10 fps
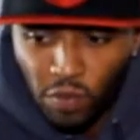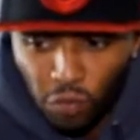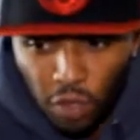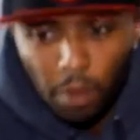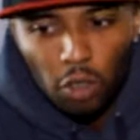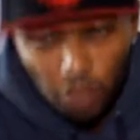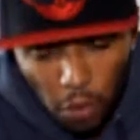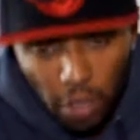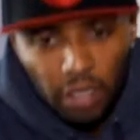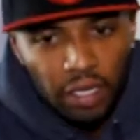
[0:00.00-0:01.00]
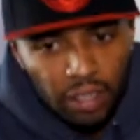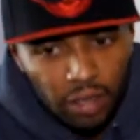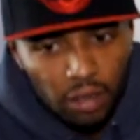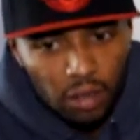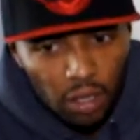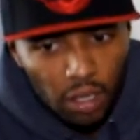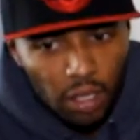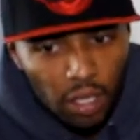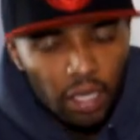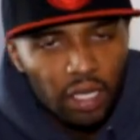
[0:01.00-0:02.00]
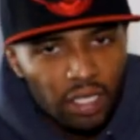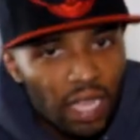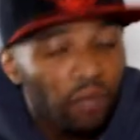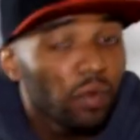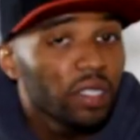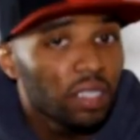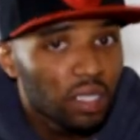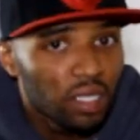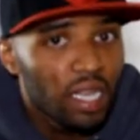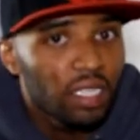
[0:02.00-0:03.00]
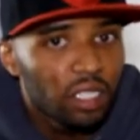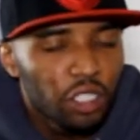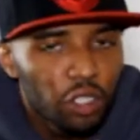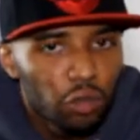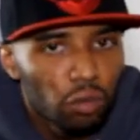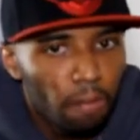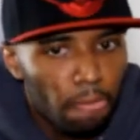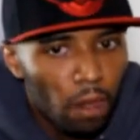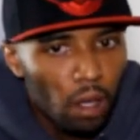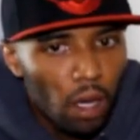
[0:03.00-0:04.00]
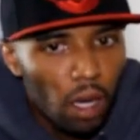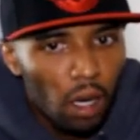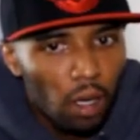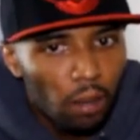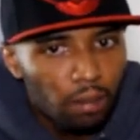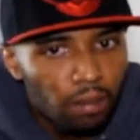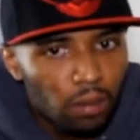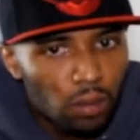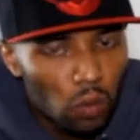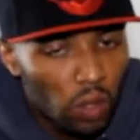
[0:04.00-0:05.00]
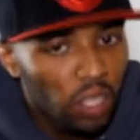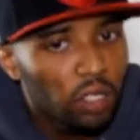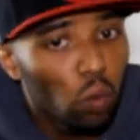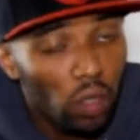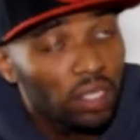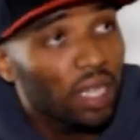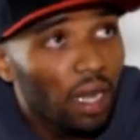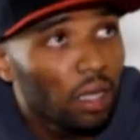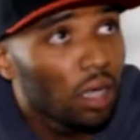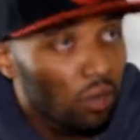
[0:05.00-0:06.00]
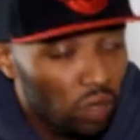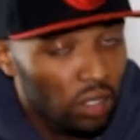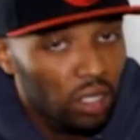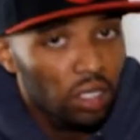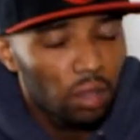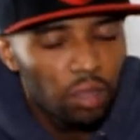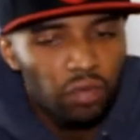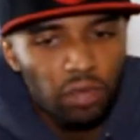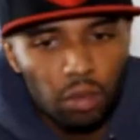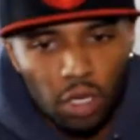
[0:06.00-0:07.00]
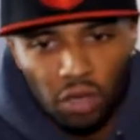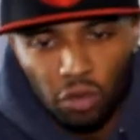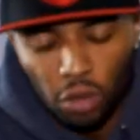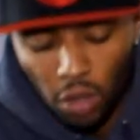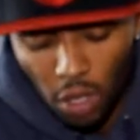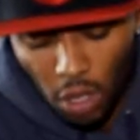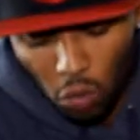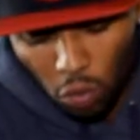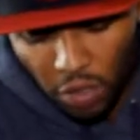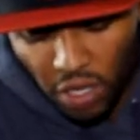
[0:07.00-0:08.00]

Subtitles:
For the most part, it is. It is. Like for instance, this next issue. Or at least one side of the cover, because it is going to be a flip cover, will be